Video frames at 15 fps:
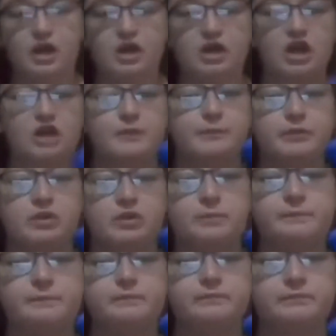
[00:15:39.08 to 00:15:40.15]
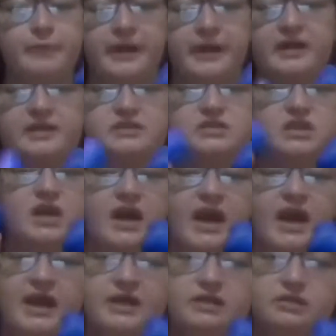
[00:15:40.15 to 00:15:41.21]
our poop bags
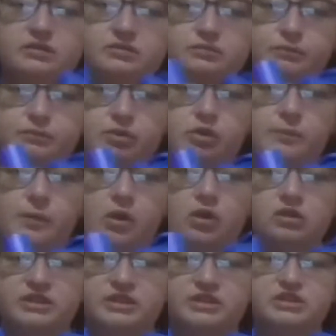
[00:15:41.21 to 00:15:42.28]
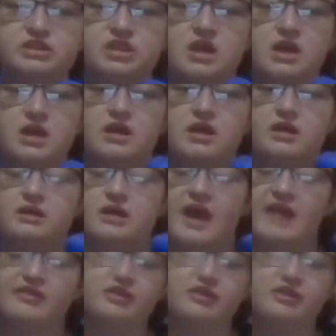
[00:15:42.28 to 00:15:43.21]
and poop holders. Every